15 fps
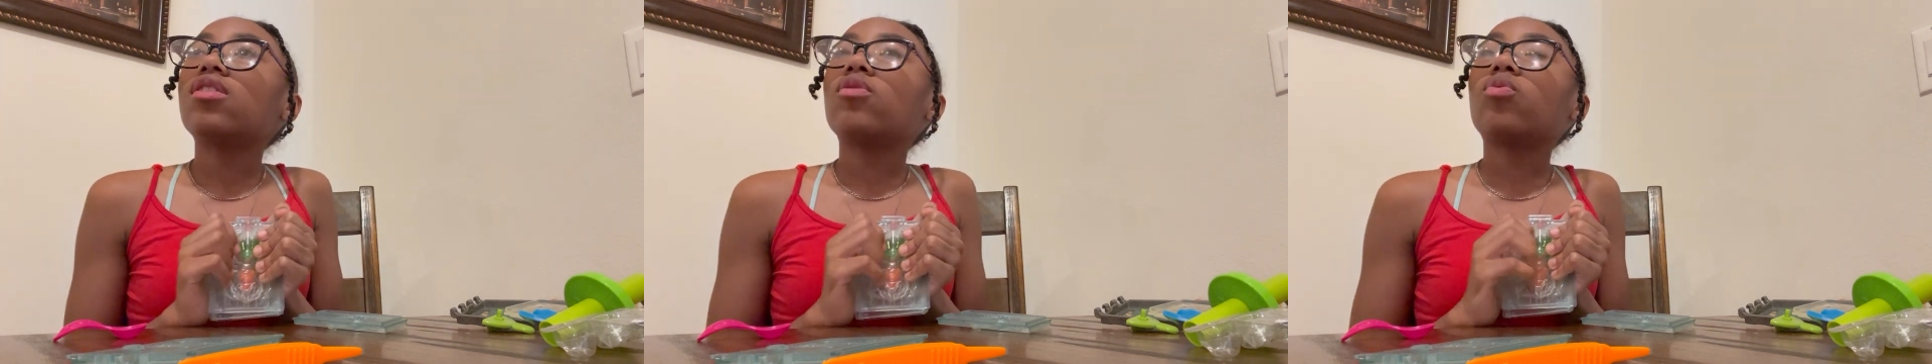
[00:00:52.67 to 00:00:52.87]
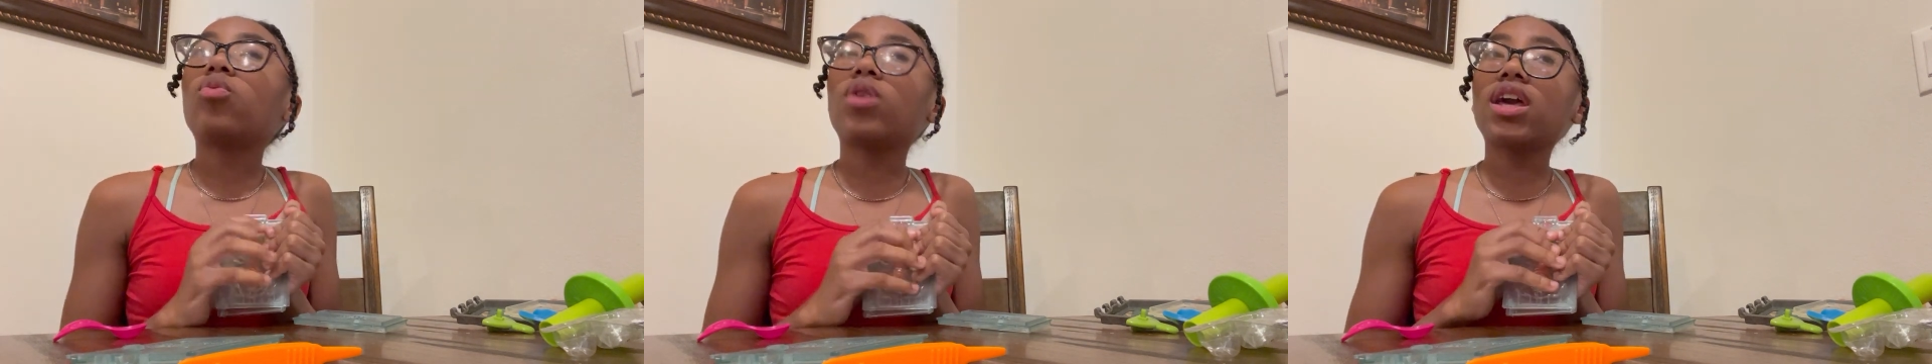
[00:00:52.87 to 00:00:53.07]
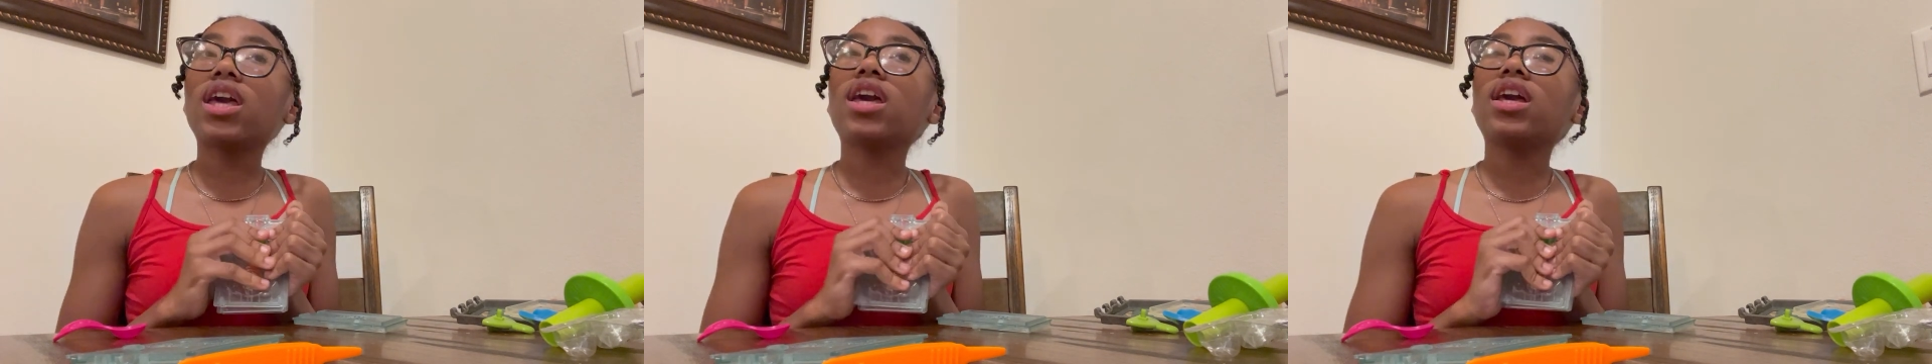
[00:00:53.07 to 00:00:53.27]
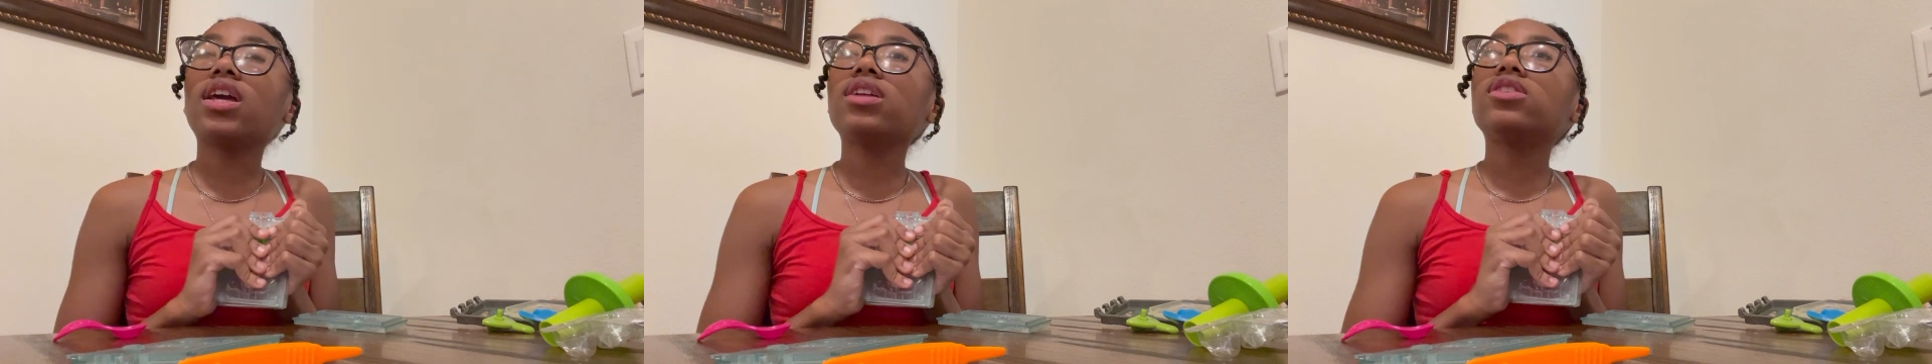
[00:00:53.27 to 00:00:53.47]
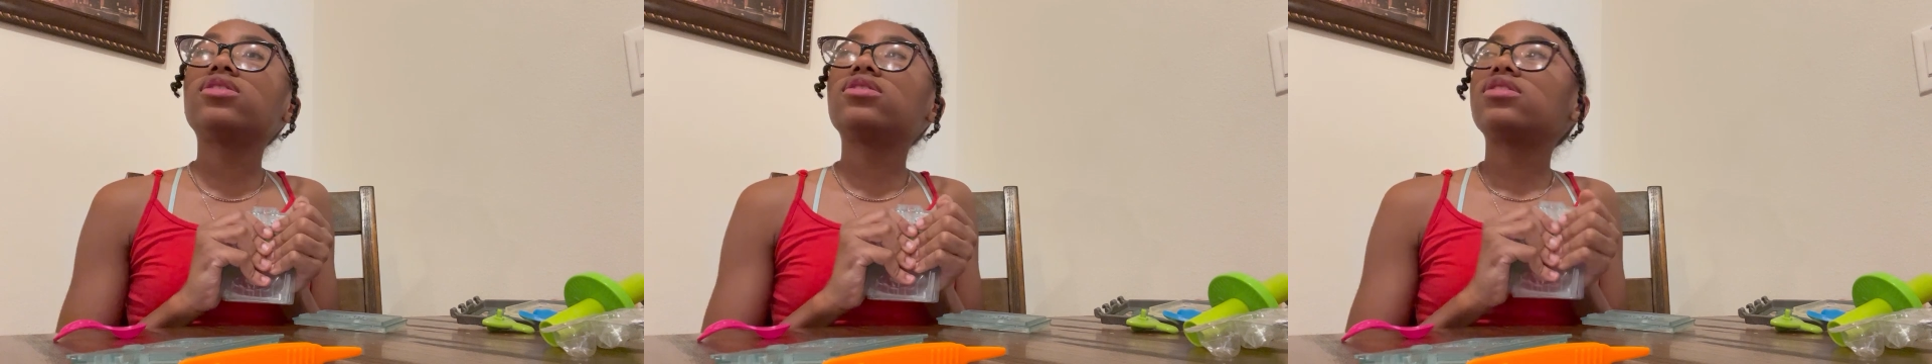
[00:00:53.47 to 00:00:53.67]

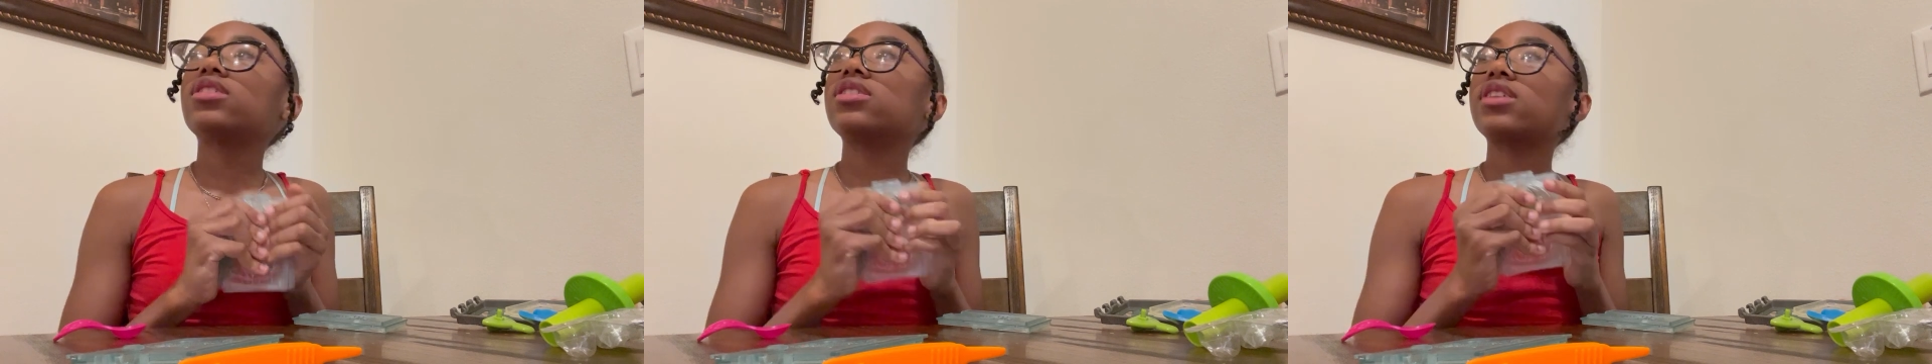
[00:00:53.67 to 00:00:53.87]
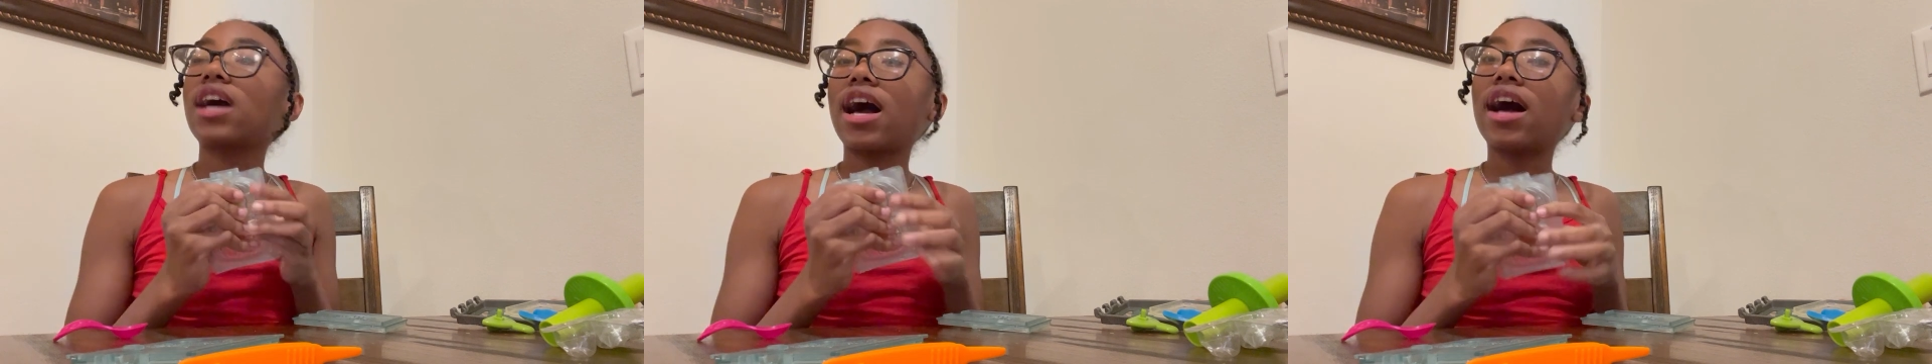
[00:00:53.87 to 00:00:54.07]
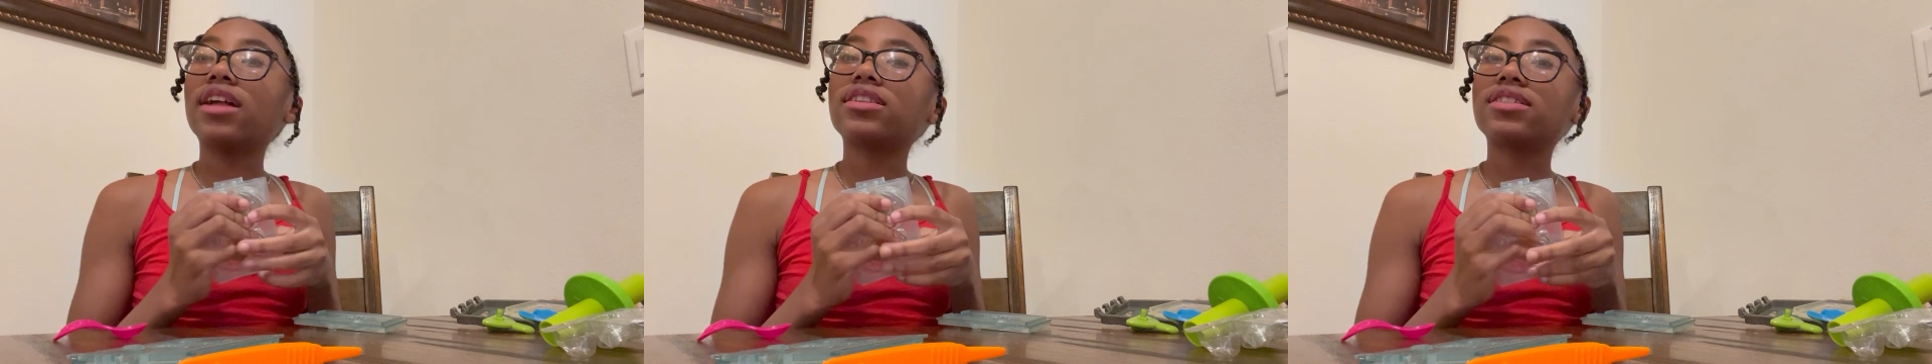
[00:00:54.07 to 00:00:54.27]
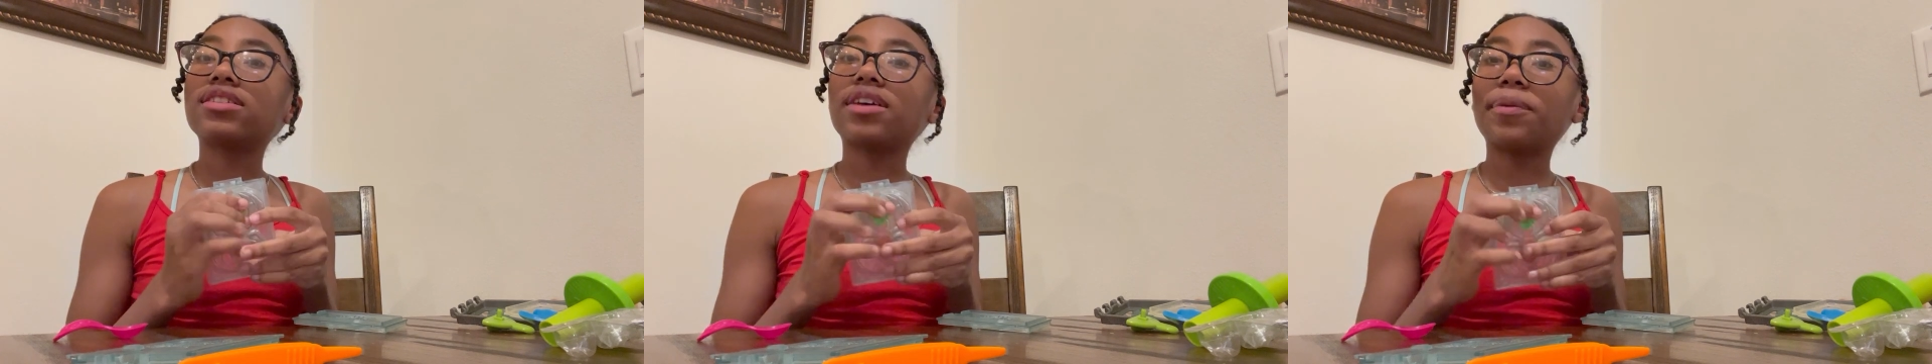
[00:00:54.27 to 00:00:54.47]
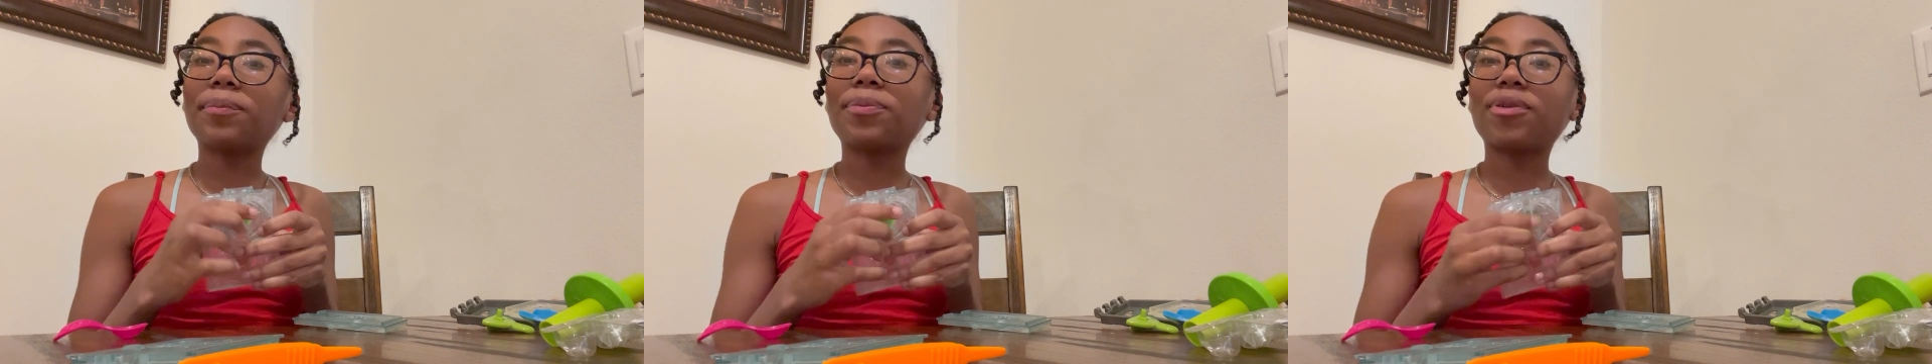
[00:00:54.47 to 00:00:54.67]
we just got some